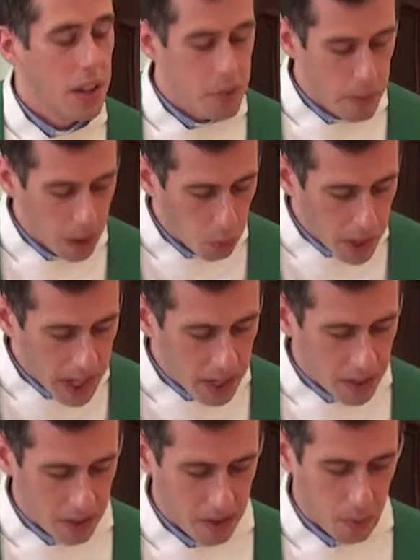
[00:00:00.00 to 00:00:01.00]
It's been a
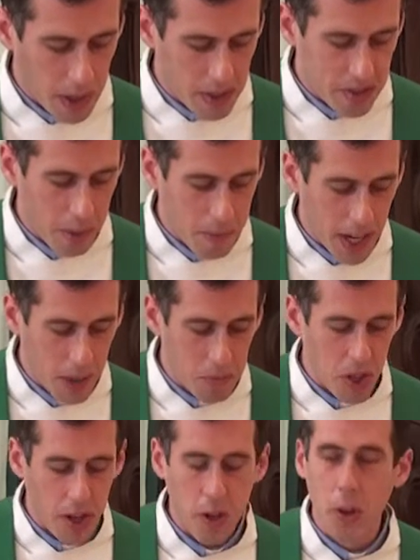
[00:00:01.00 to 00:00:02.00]
week where the
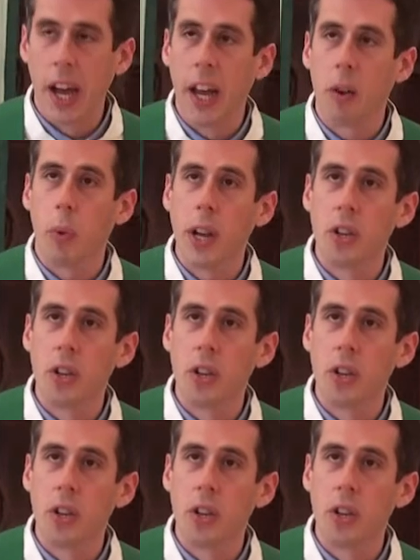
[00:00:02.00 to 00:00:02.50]
sometimes underlying